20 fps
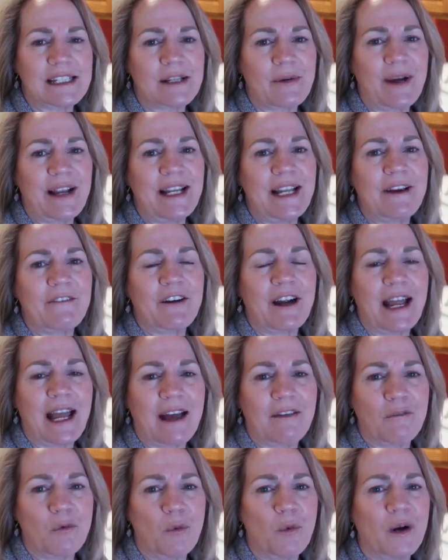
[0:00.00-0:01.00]
So I never
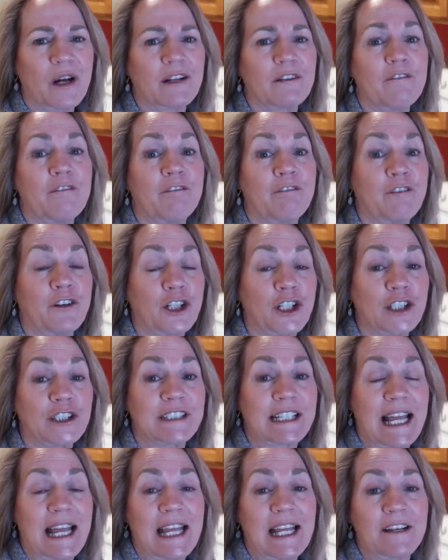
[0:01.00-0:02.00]
have one
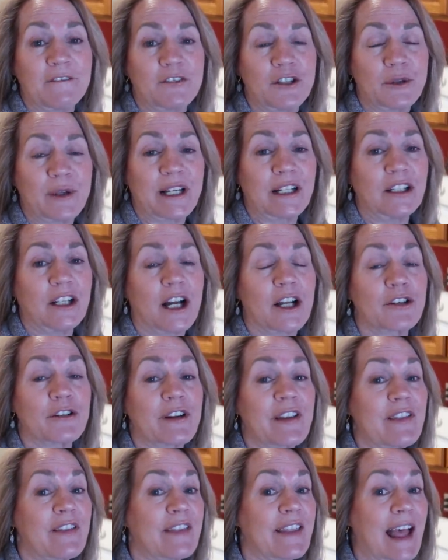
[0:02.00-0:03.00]
full day of doing laundry.